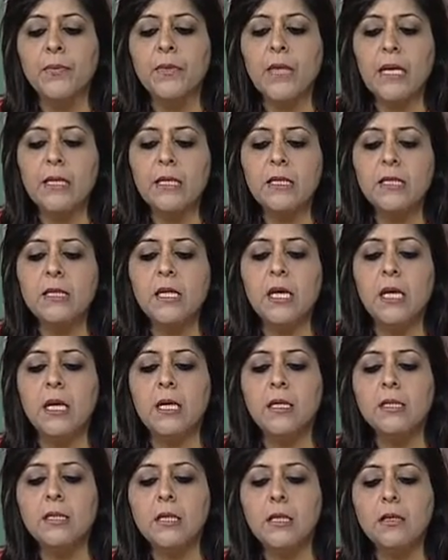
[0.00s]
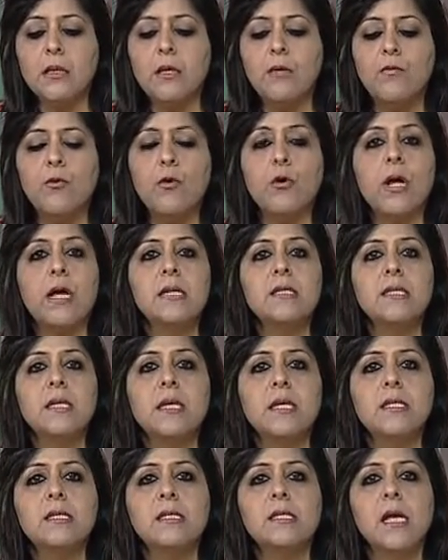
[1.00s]
that is the internal
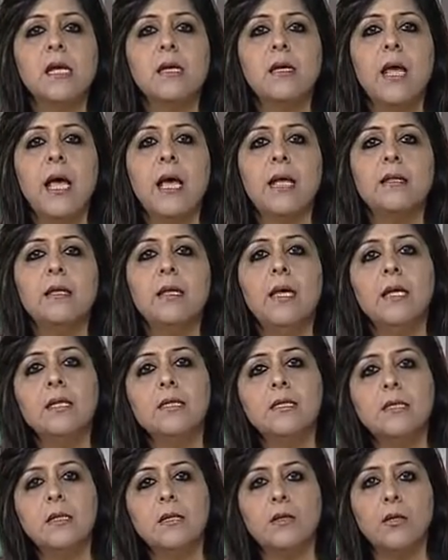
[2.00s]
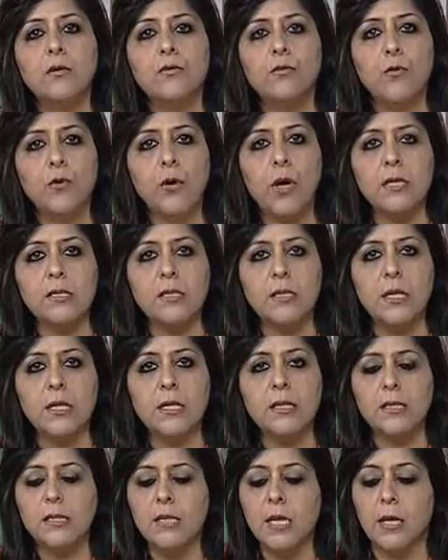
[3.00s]
forecasting is done and the external
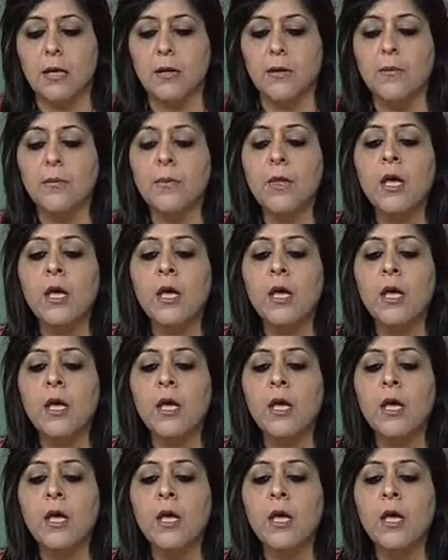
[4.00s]
forecasting is done.